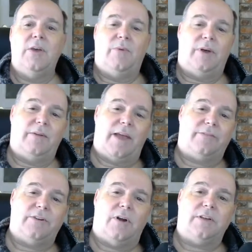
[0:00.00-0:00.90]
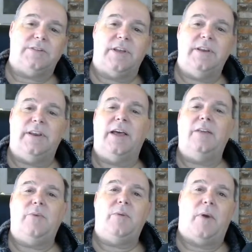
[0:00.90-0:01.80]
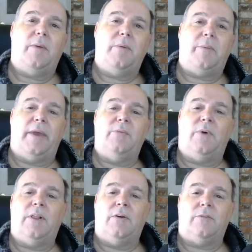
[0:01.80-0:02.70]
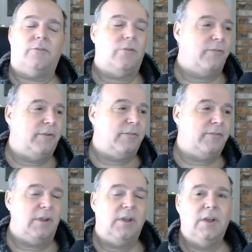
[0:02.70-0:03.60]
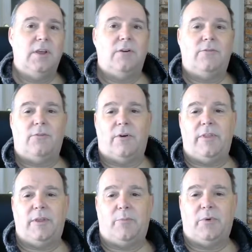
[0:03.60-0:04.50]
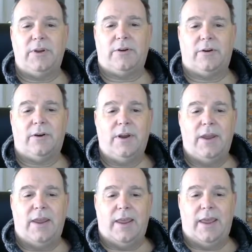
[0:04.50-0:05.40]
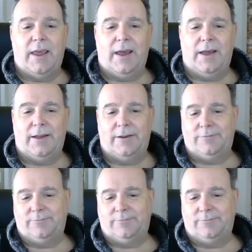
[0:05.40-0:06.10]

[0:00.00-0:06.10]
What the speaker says: well, after all said and done, we probably paid well over 450 for the printer. And